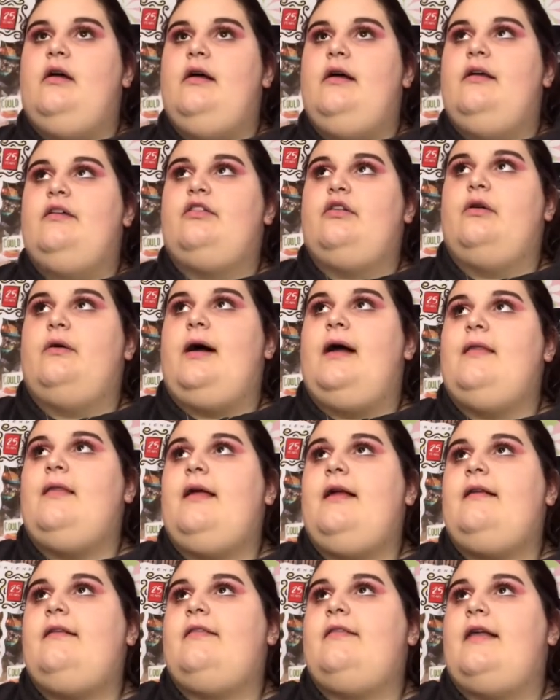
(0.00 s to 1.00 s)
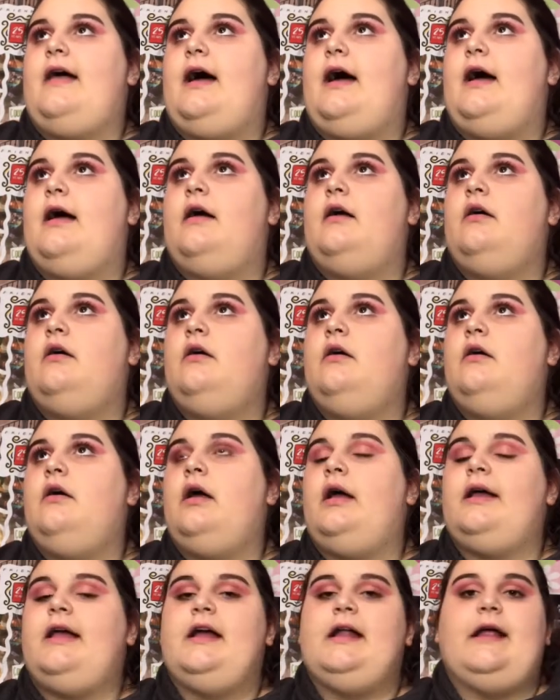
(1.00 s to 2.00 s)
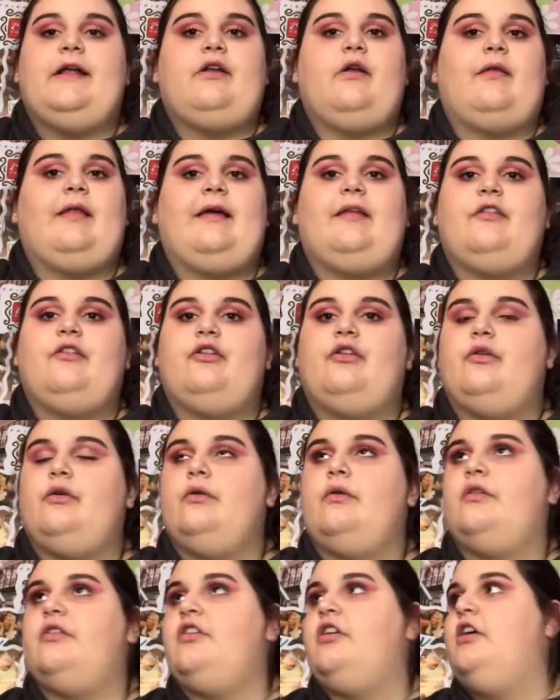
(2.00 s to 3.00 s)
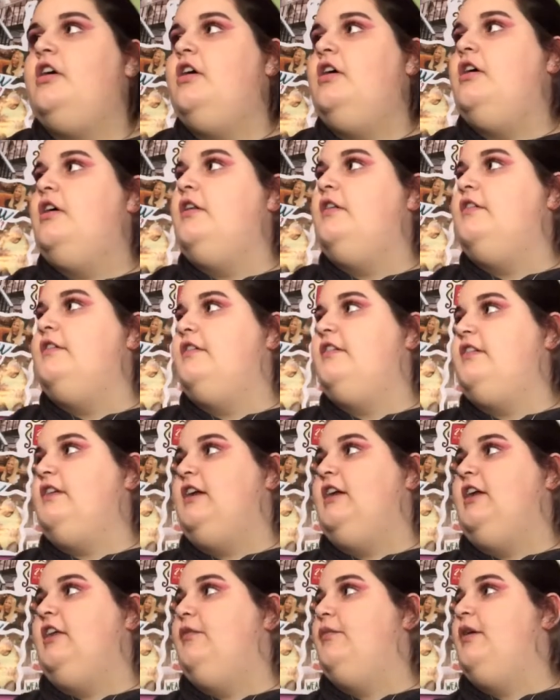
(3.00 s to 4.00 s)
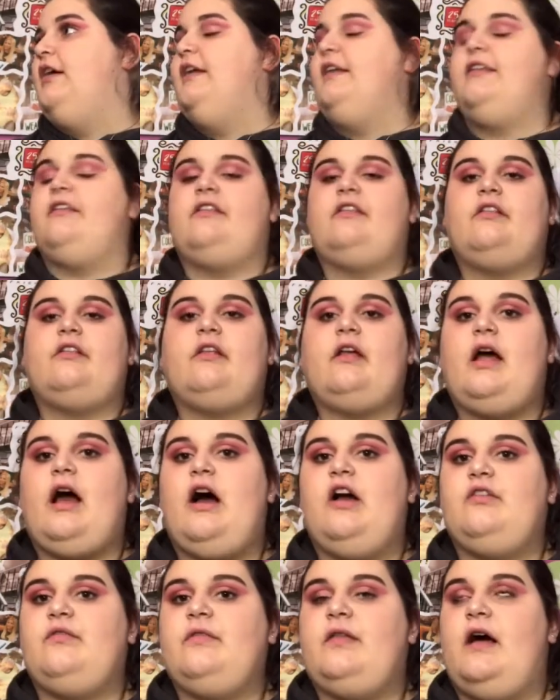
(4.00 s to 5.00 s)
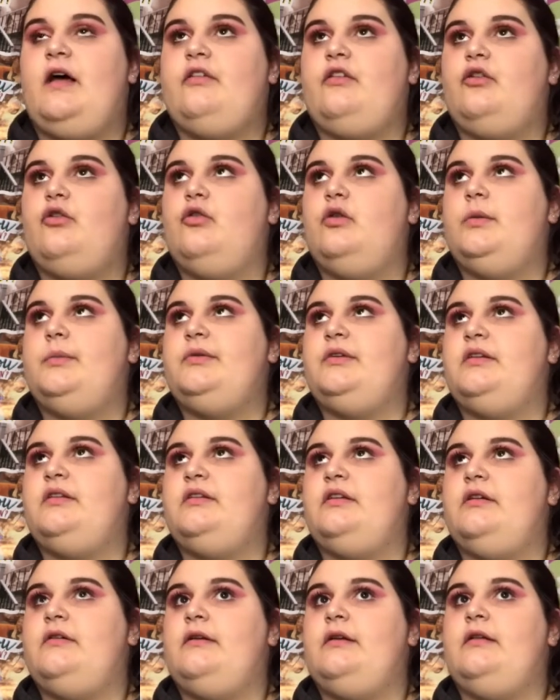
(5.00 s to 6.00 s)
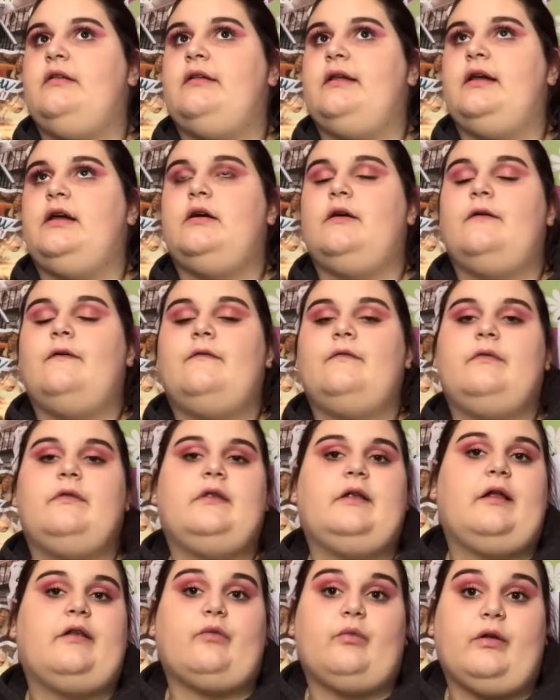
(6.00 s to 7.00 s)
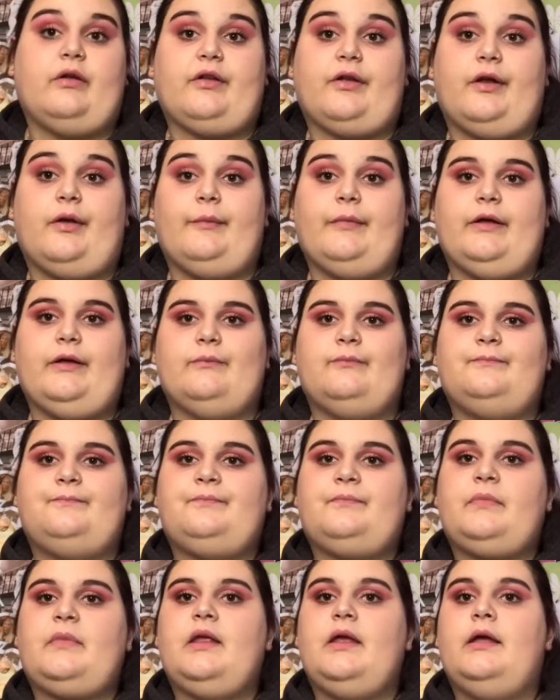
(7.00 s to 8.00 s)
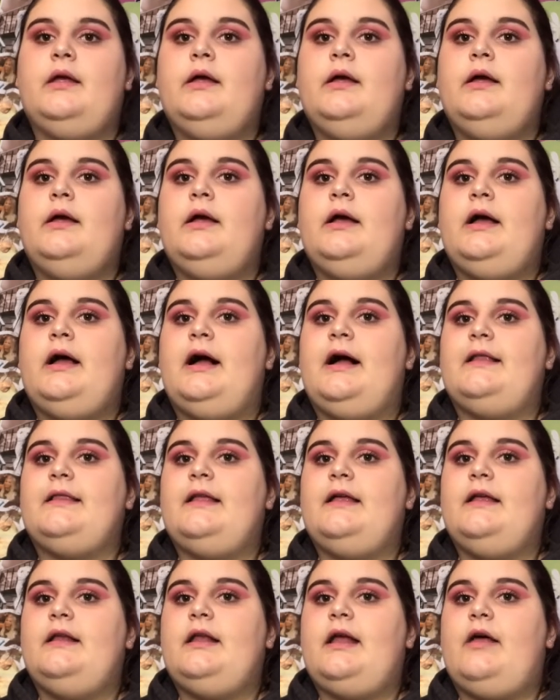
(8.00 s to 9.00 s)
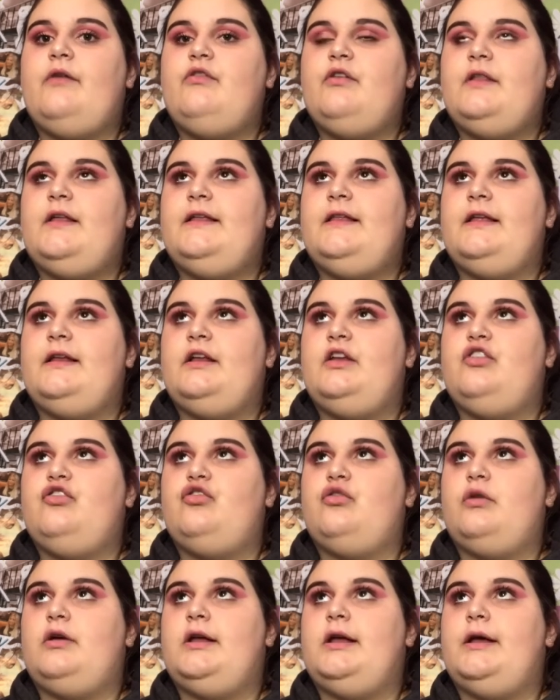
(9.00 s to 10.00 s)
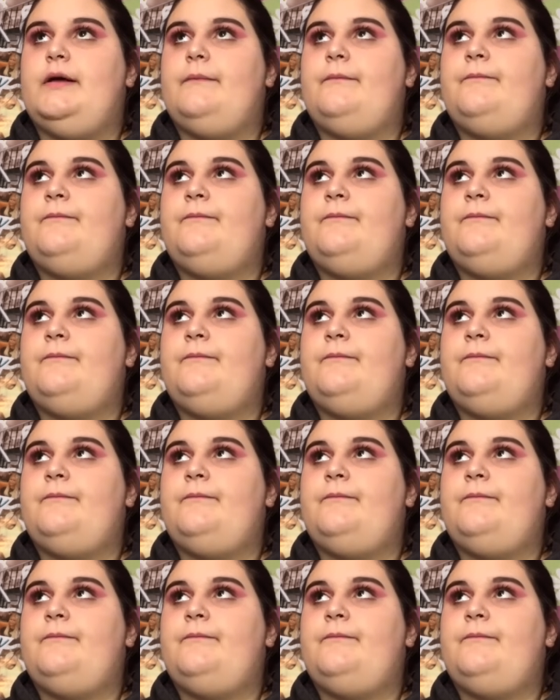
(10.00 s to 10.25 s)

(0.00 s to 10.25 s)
So I liked that. Again, I don't like the scenes, but it's House of a Thousand Corpses series, like, that's what it's going to be. I really did enjoy it.